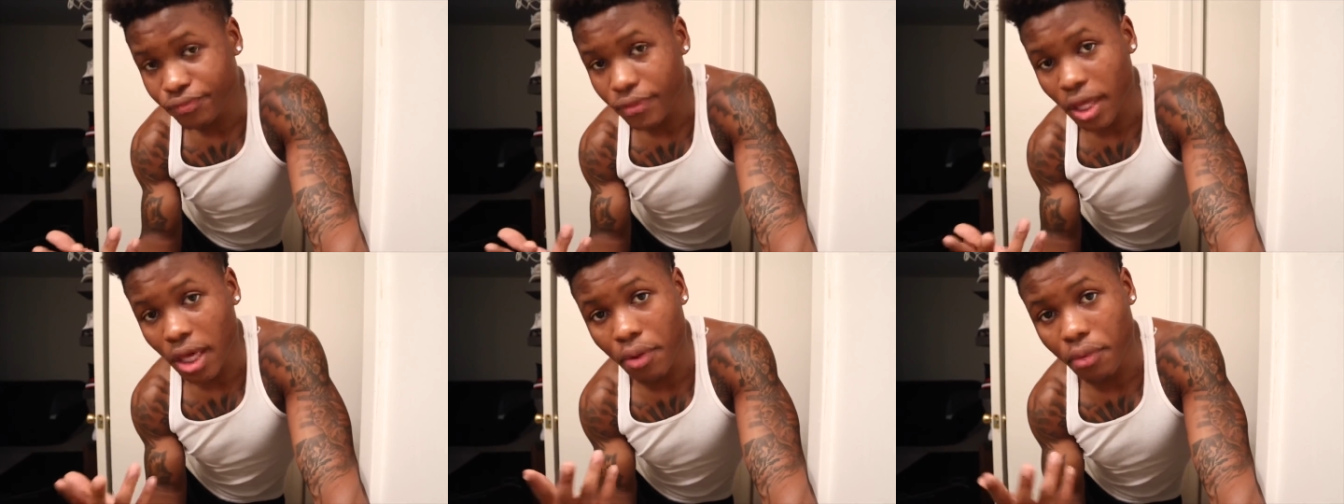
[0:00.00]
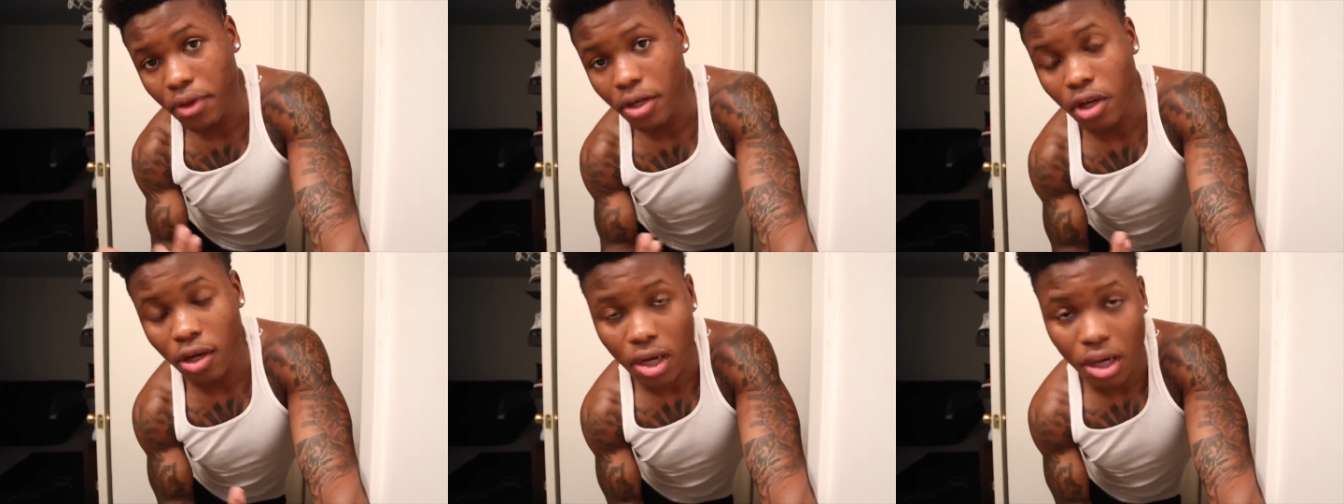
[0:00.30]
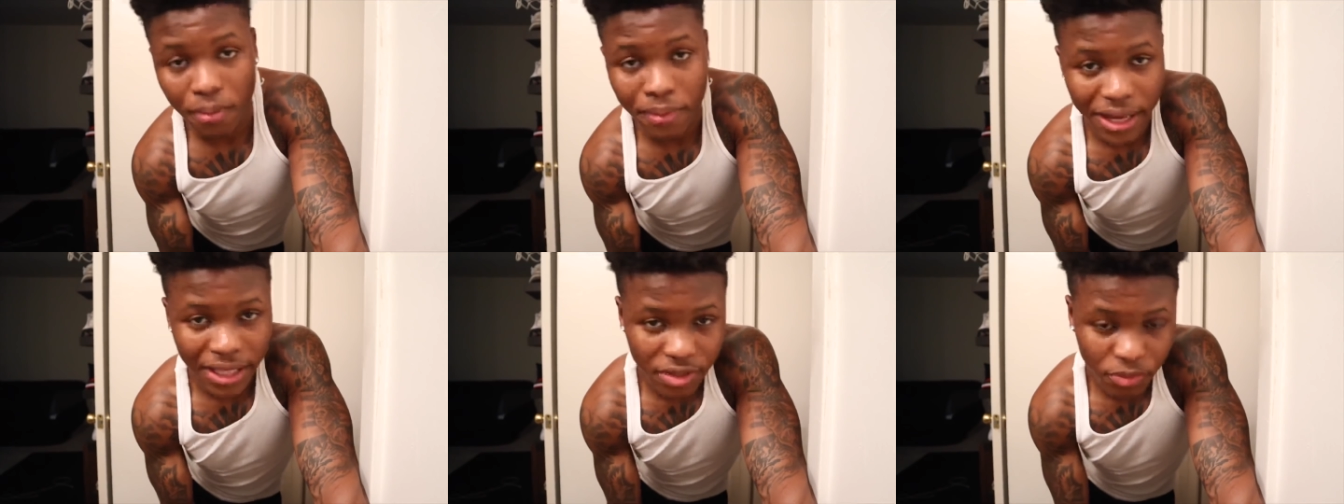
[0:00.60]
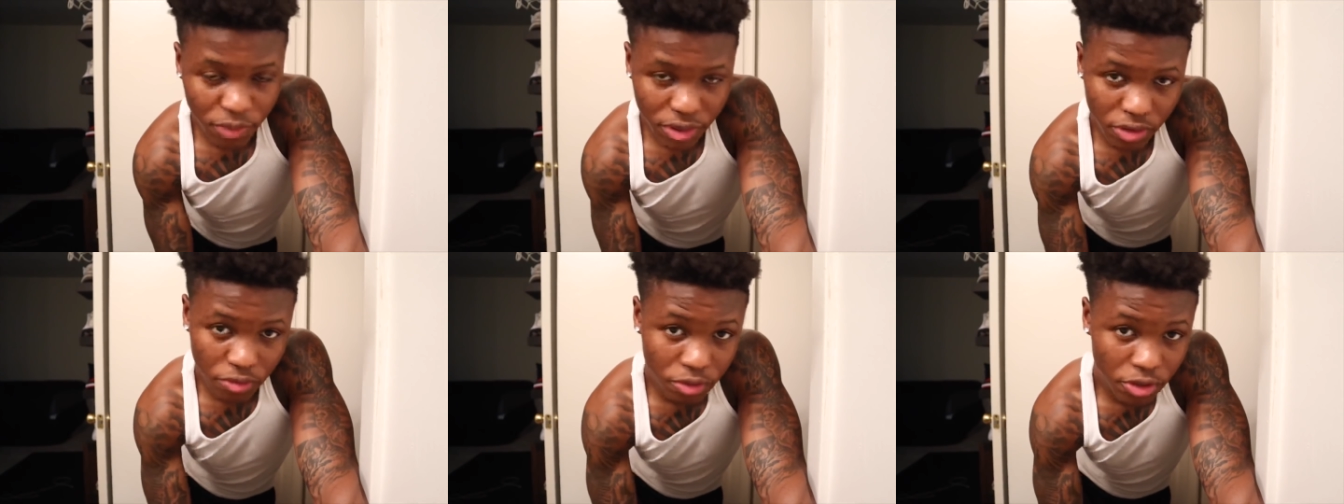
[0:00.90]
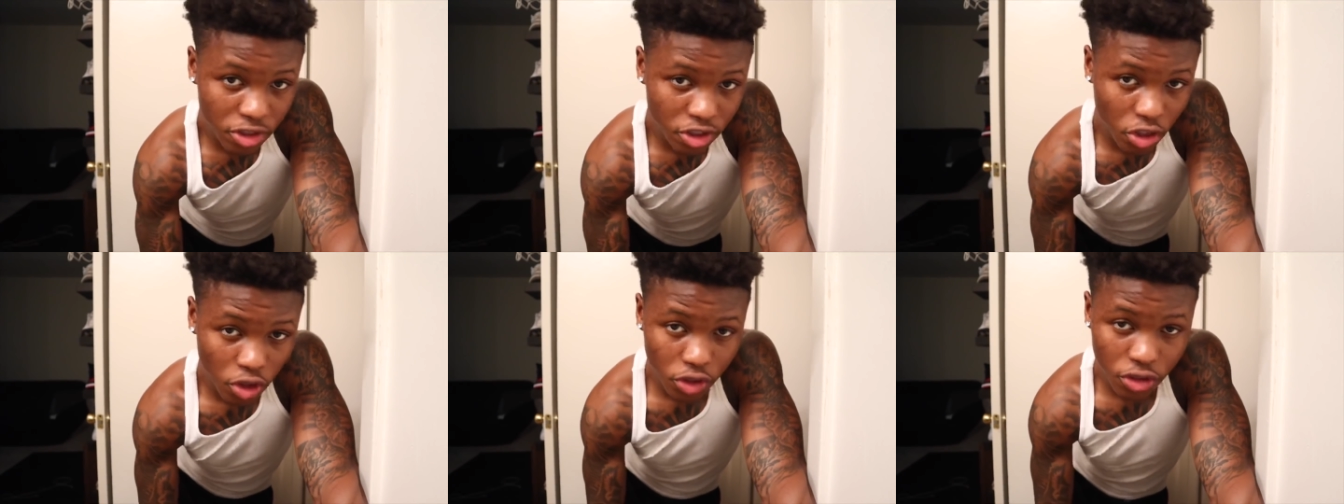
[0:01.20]
And we're gonna come back with the
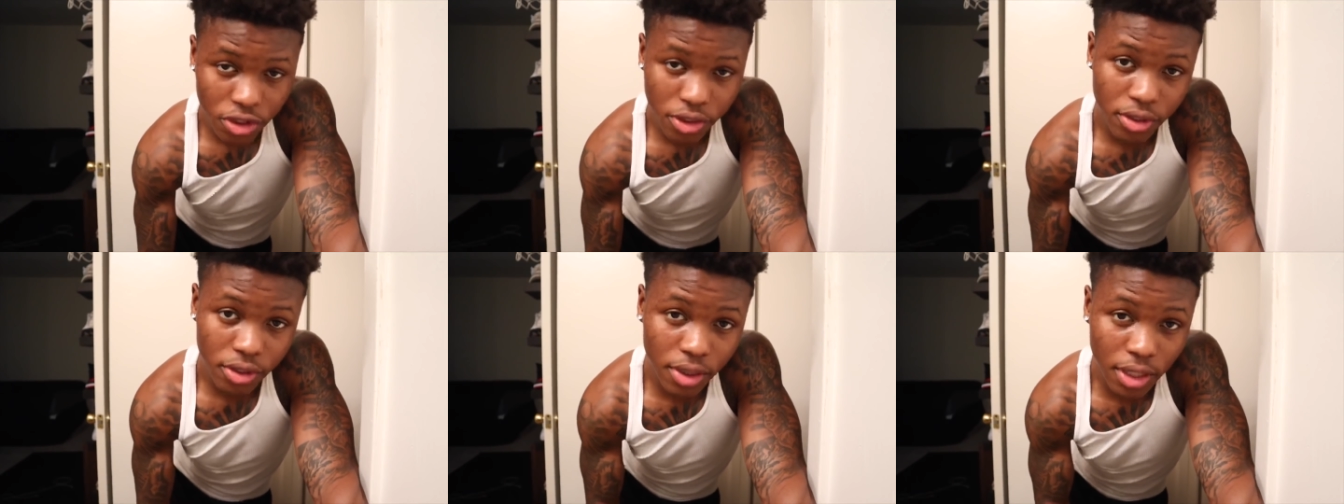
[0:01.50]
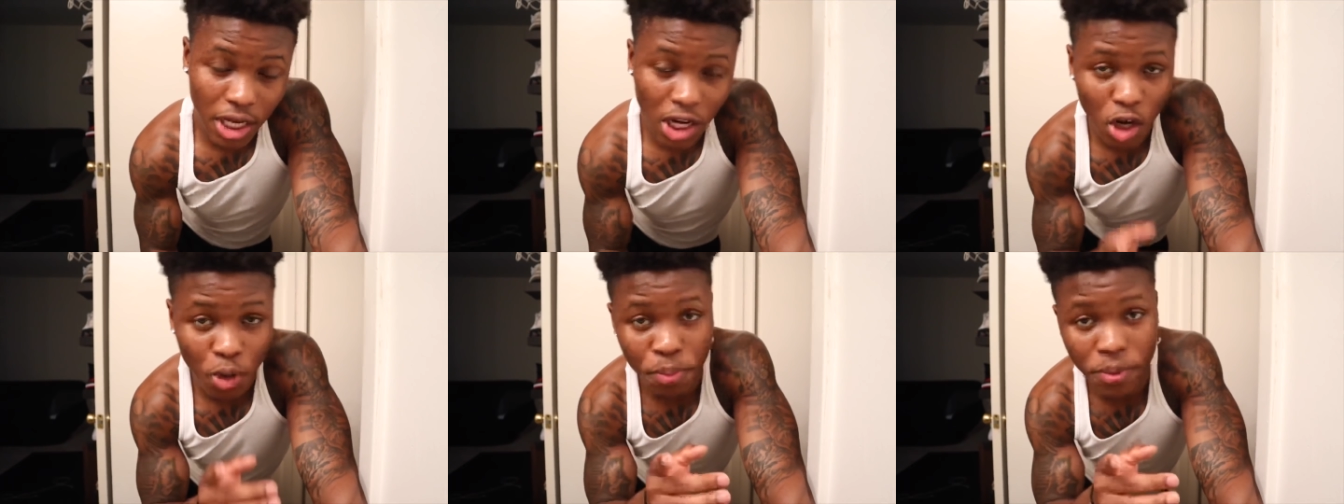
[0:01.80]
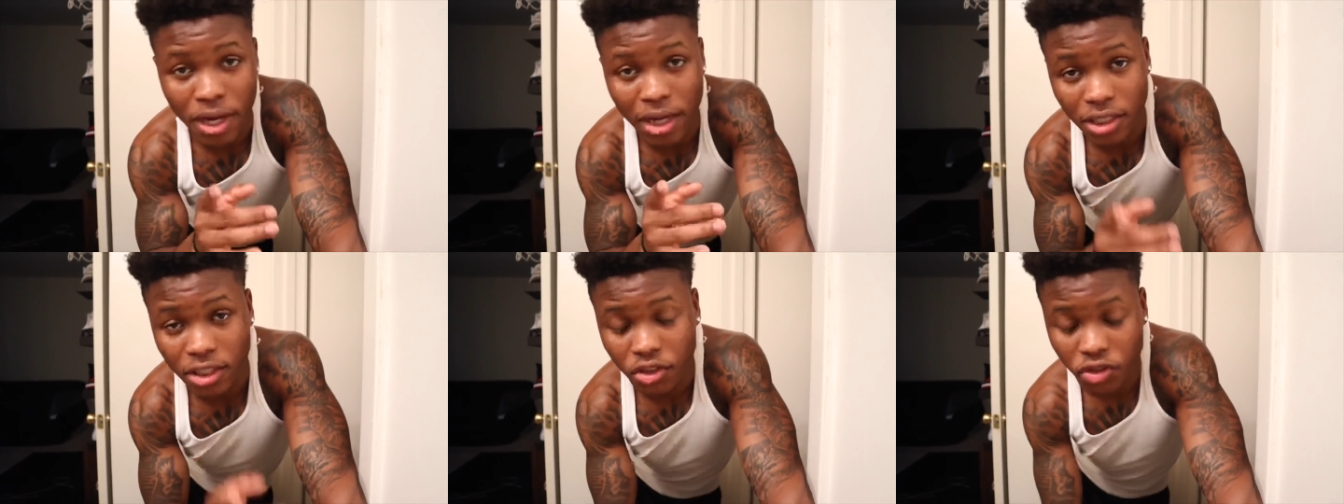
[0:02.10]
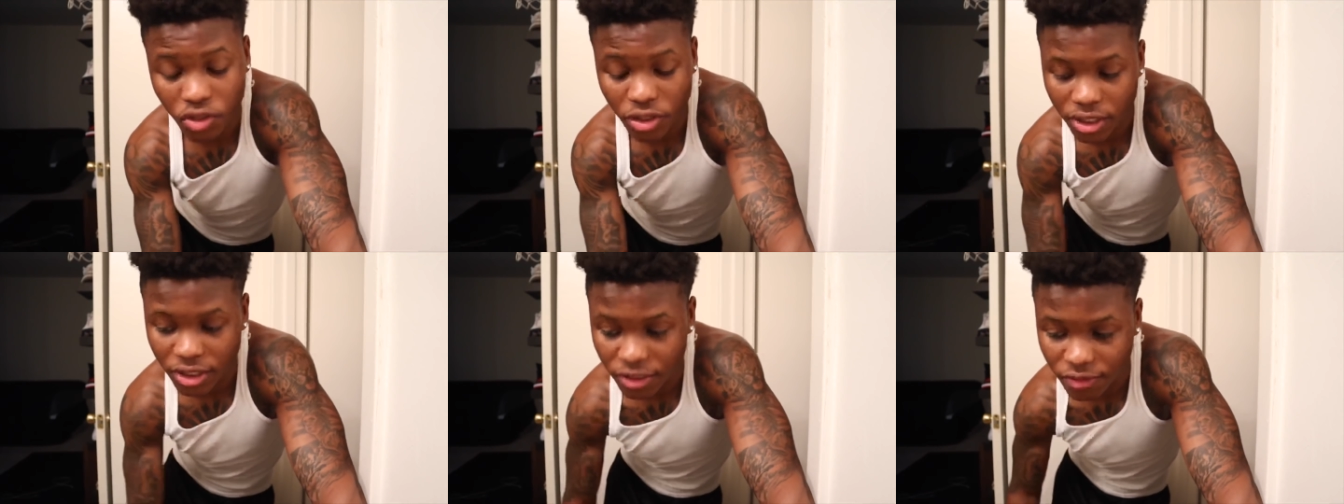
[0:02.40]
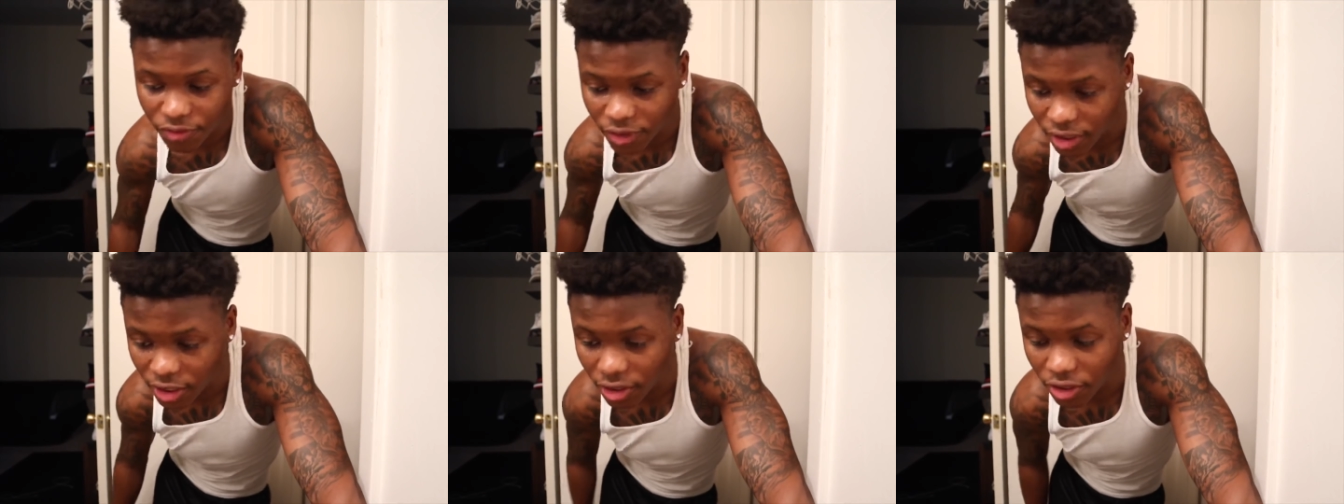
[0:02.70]
results. I hope y'all enjoying this
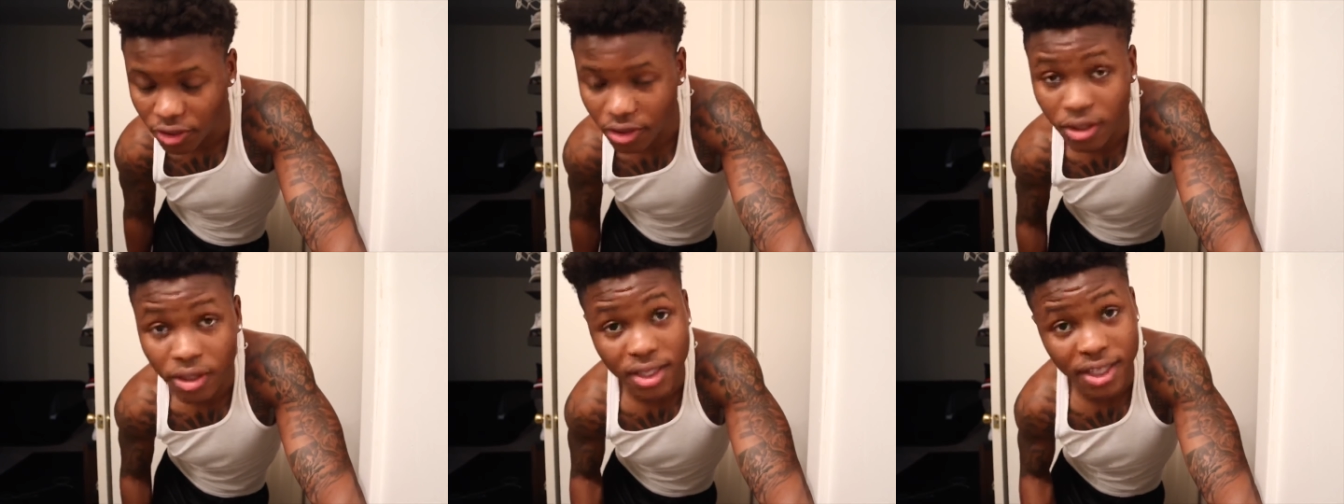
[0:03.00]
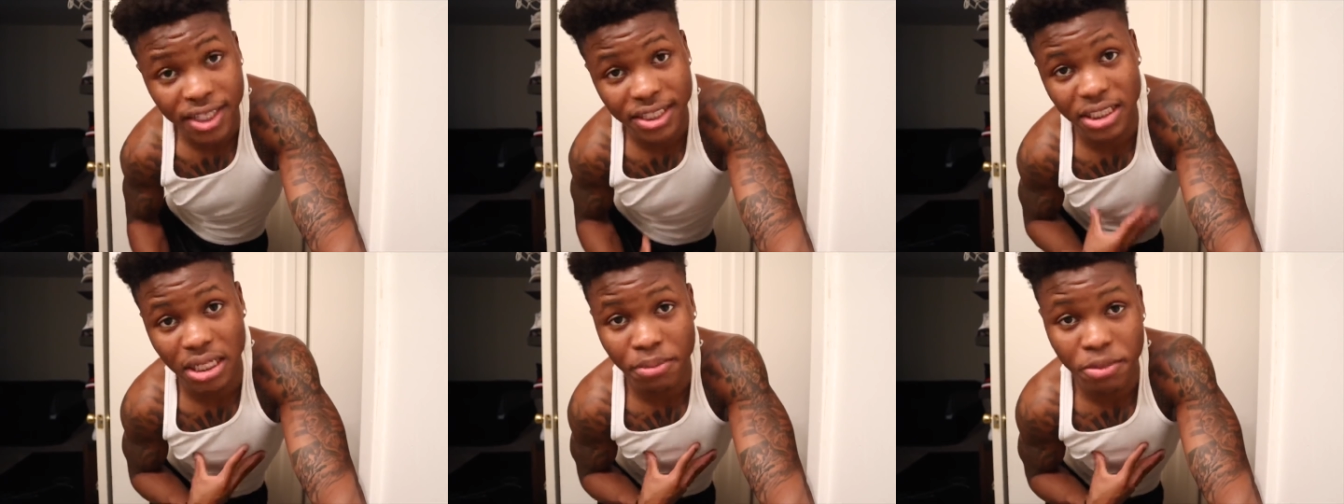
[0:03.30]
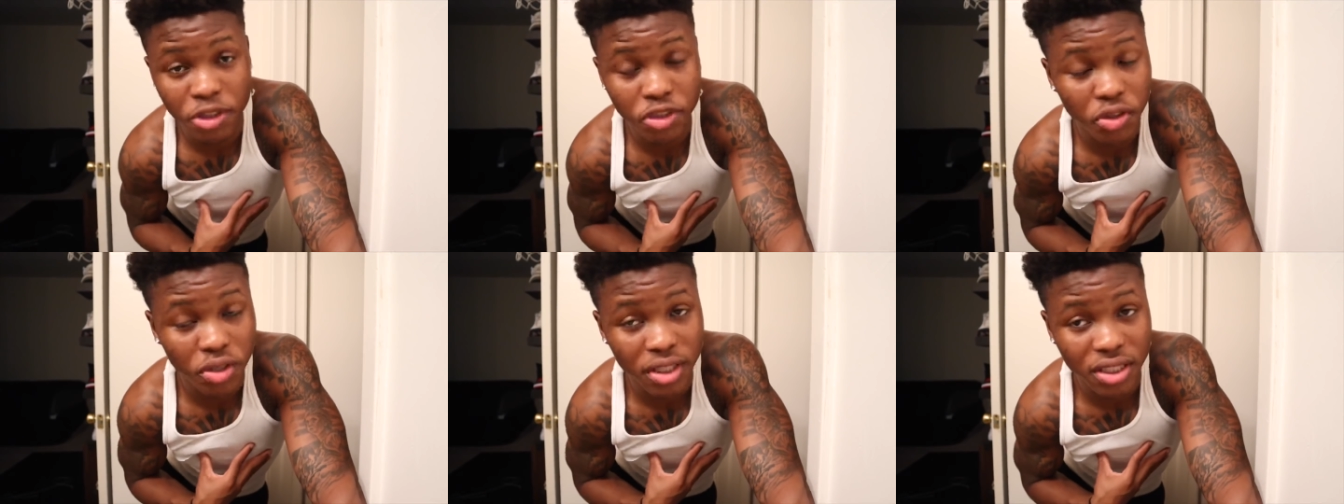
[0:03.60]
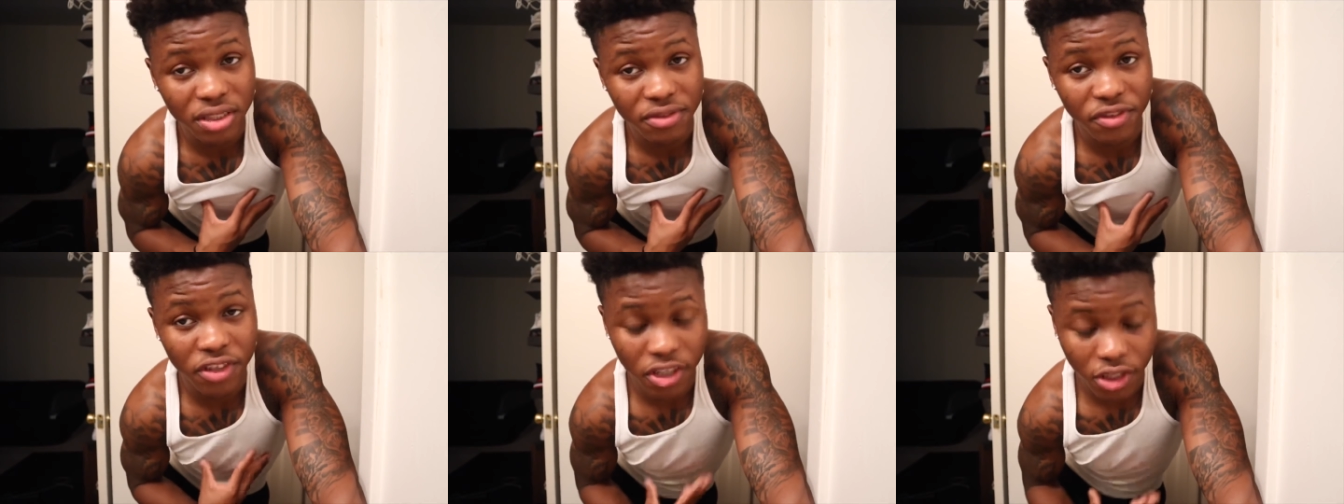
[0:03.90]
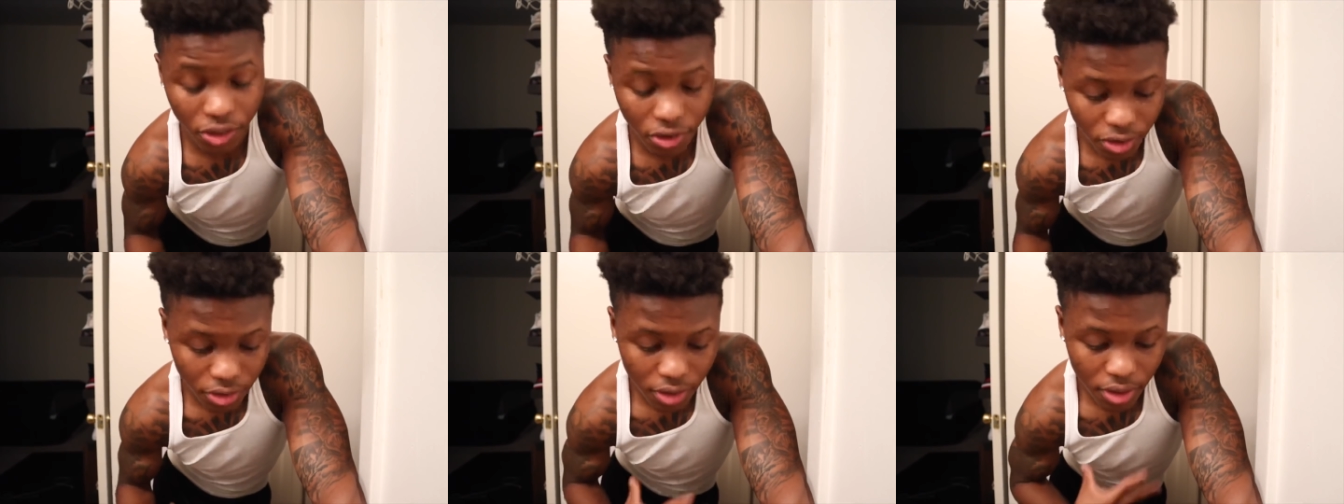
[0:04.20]
video, cause I'm enjoying this video.